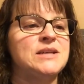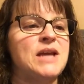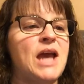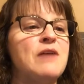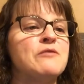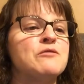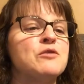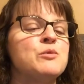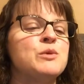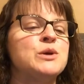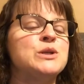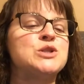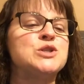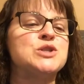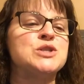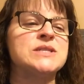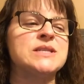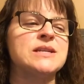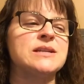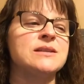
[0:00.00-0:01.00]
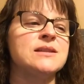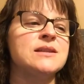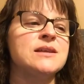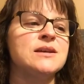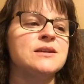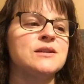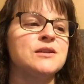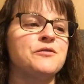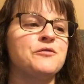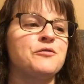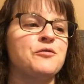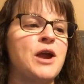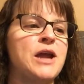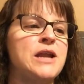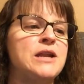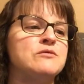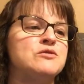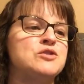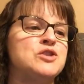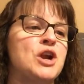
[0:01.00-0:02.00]
Everyone's just a little
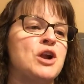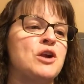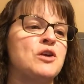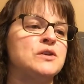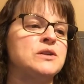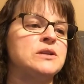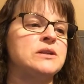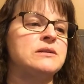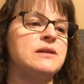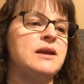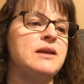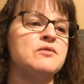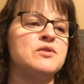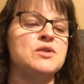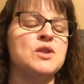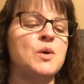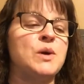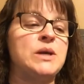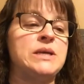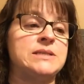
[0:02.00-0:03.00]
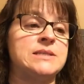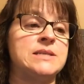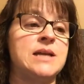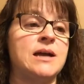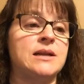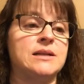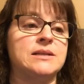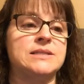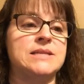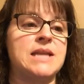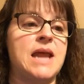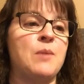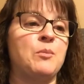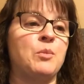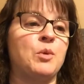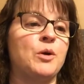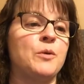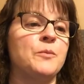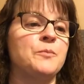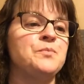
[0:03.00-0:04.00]
afraid of Gerald, even though he's not a
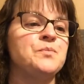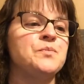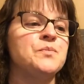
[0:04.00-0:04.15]
snapper.